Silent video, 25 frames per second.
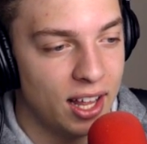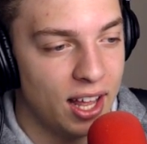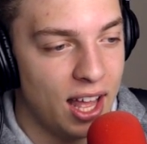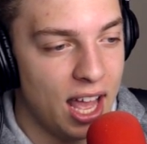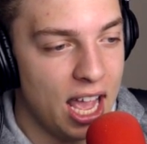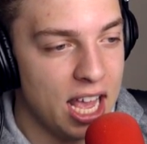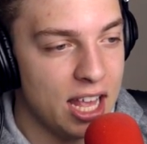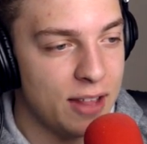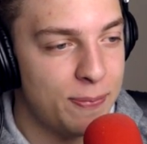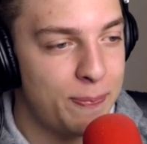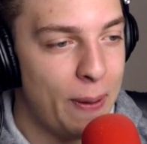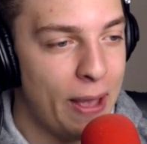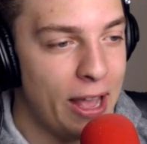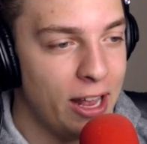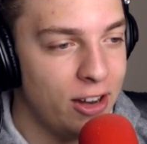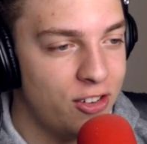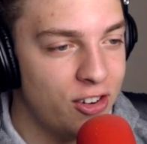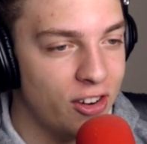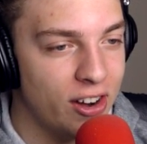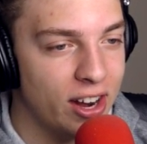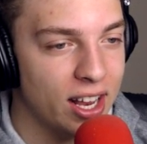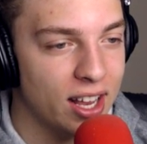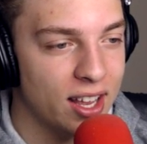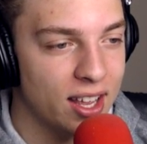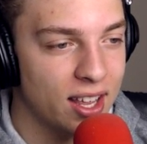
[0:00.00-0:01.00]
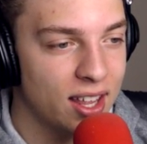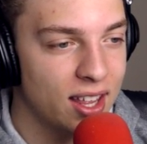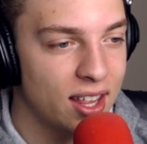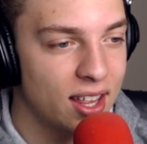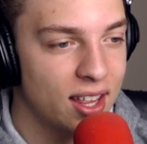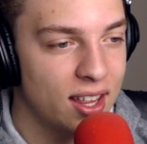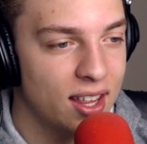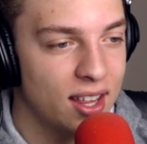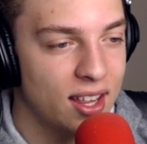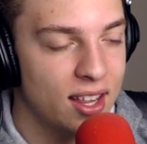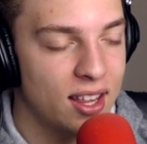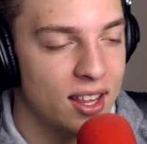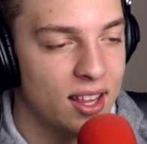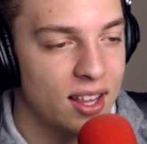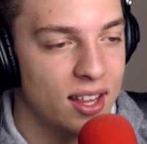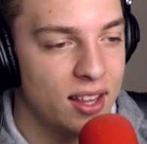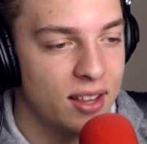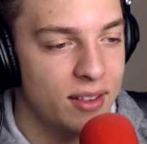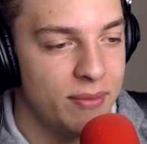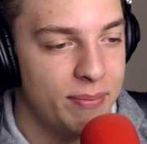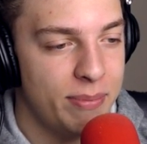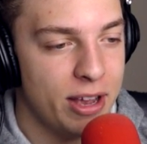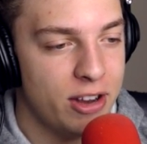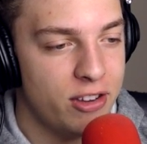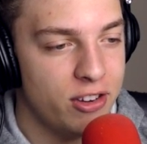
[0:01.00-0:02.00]
Hey, it's Patrick.
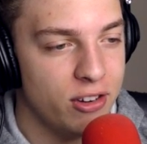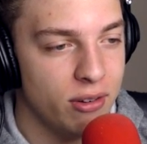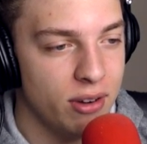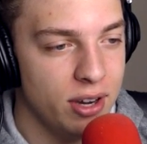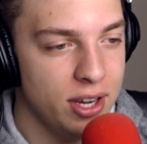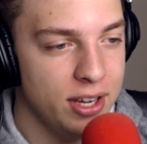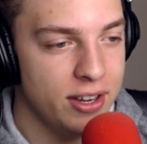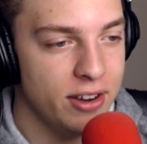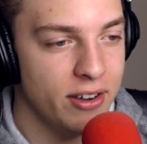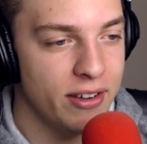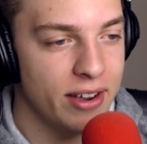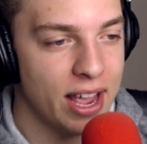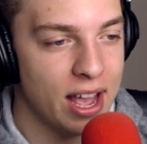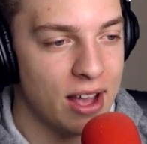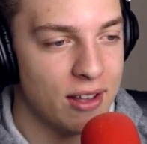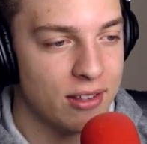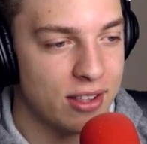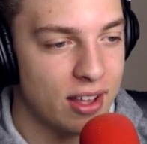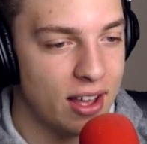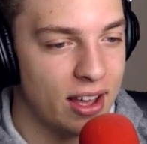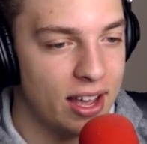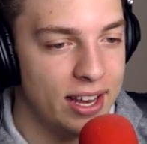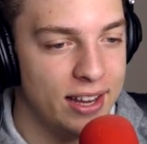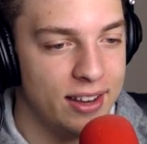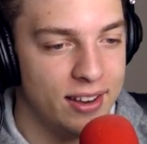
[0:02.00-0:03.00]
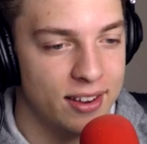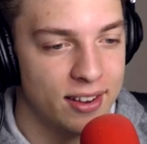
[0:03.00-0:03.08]
Patrick, what are you doing outside?